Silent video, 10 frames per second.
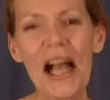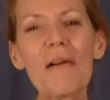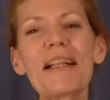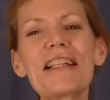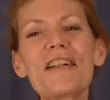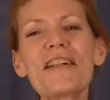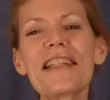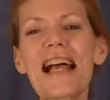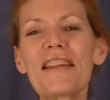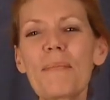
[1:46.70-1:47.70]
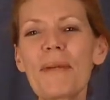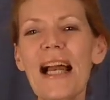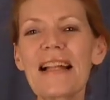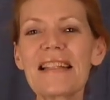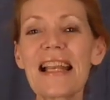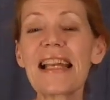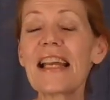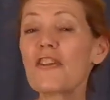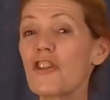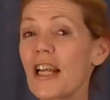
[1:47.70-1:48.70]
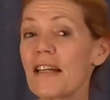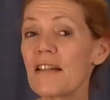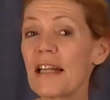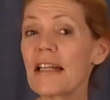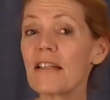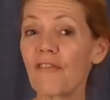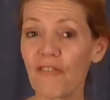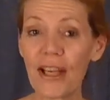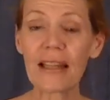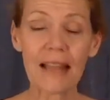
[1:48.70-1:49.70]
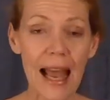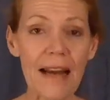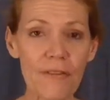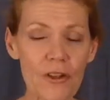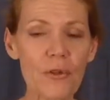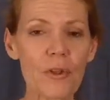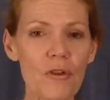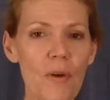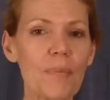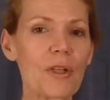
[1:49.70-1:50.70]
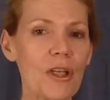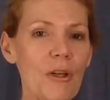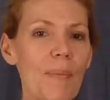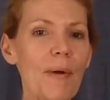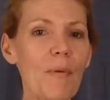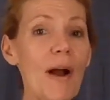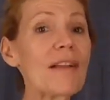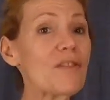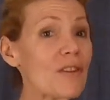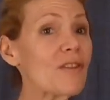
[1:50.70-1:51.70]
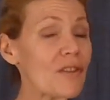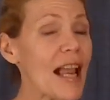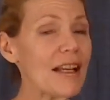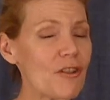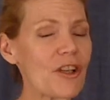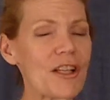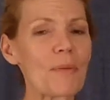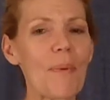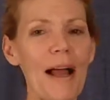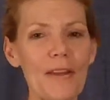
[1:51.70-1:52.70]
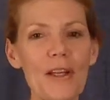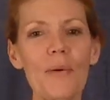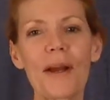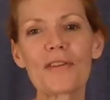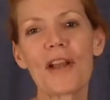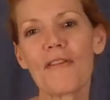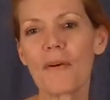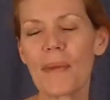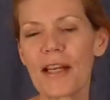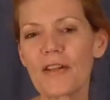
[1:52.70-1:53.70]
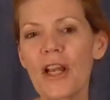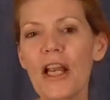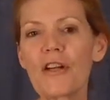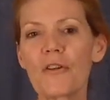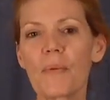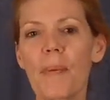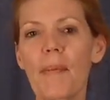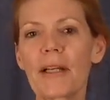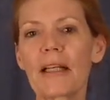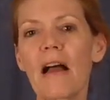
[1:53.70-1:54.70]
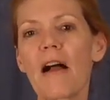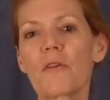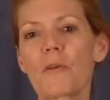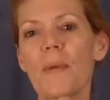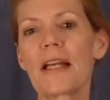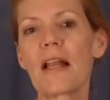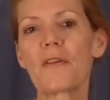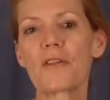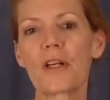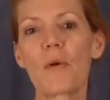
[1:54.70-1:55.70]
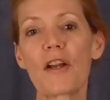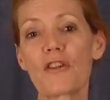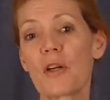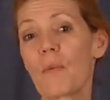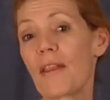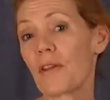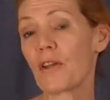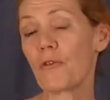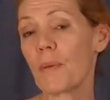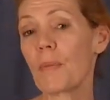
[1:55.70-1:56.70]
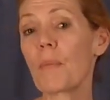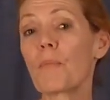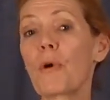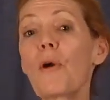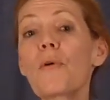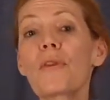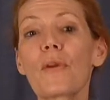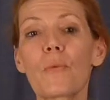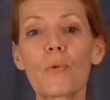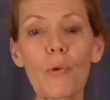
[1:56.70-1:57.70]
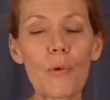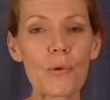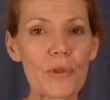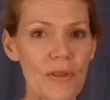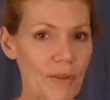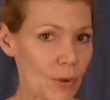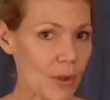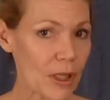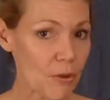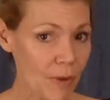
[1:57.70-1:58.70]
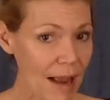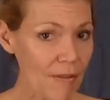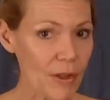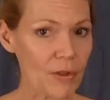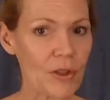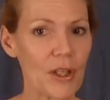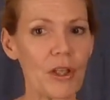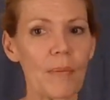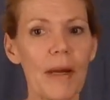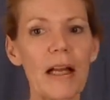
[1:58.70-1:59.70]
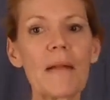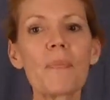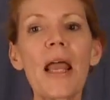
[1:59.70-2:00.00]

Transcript: Well, it turns out that Beyonce and Jay Z's fifth anniversary trip to Cuba was sanctioned by the U.S. government. Two Republican congressmen and others have questioned whether the trip broke the rules of who can travel to Cuba.